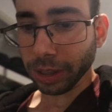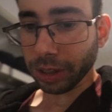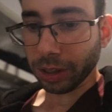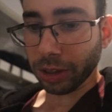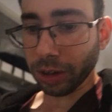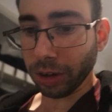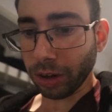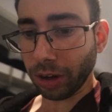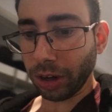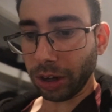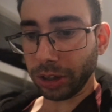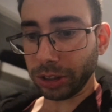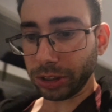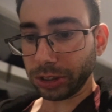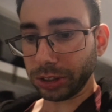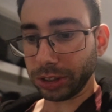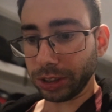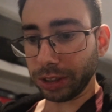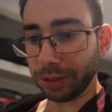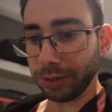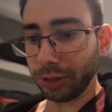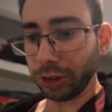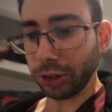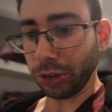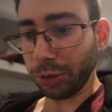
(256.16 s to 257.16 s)
Gosh,
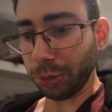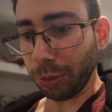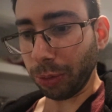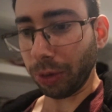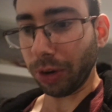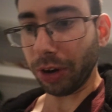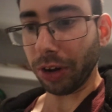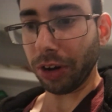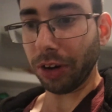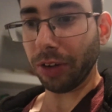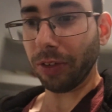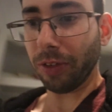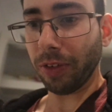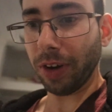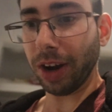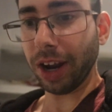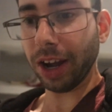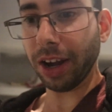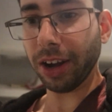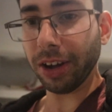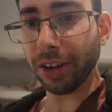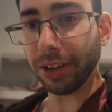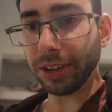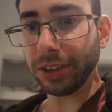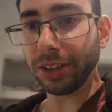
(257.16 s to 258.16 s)
I'm just walking
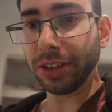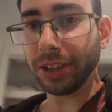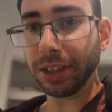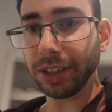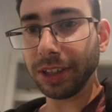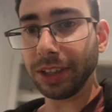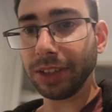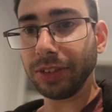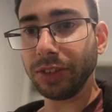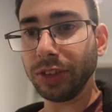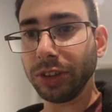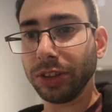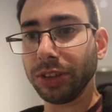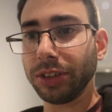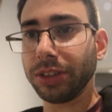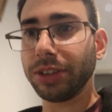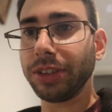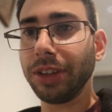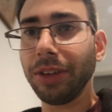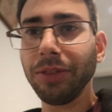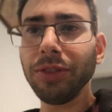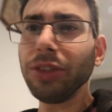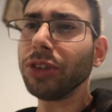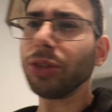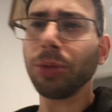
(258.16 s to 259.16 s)
around. I'm just
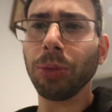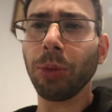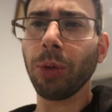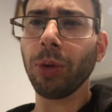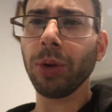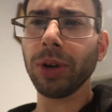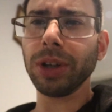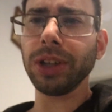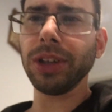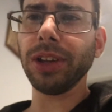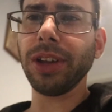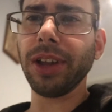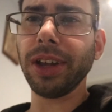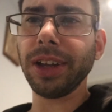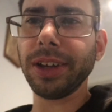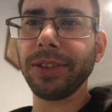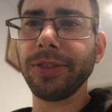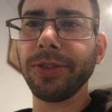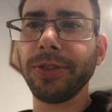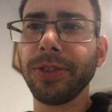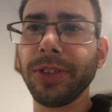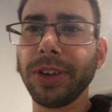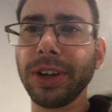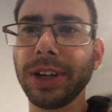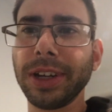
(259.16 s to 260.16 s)
walking like
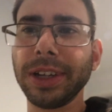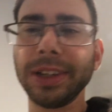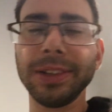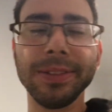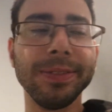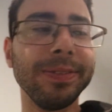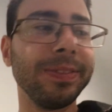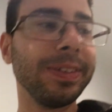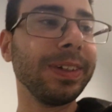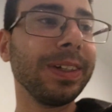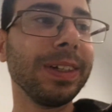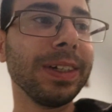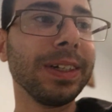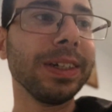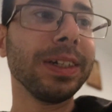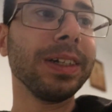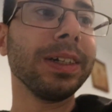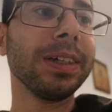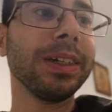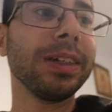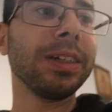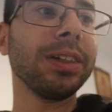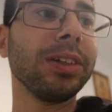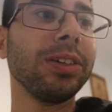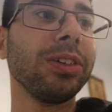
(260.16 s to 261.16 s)
freaking.
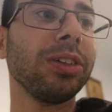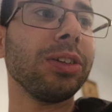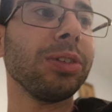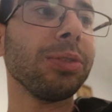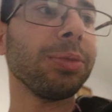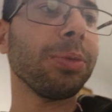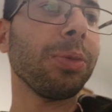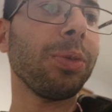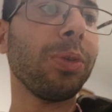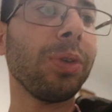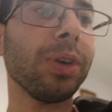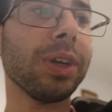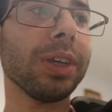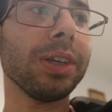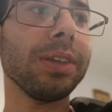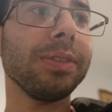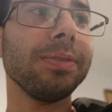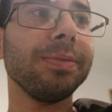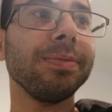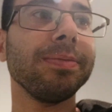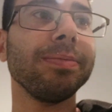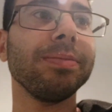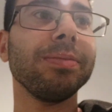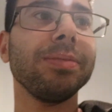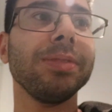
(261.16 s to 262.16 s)
Just walking.
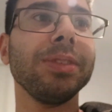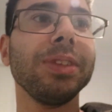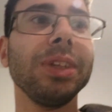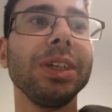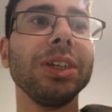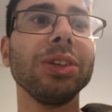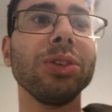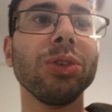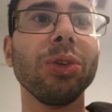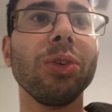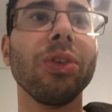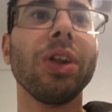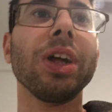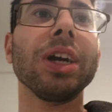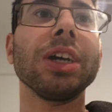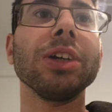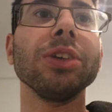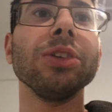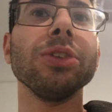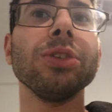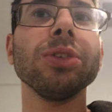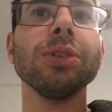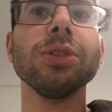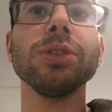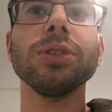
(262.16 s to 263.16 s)
That's all I
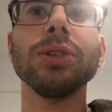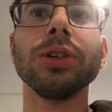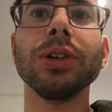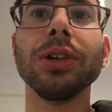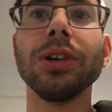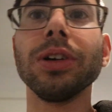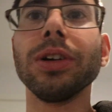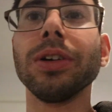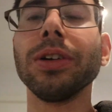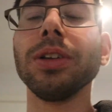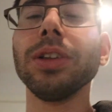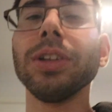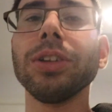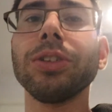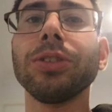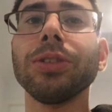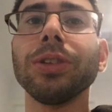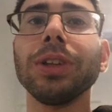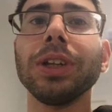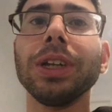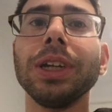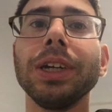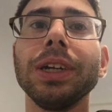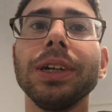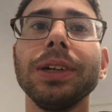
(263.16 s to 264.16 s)
can do,
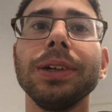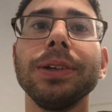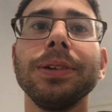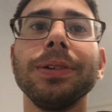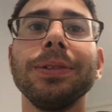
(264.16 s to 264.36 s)
literally.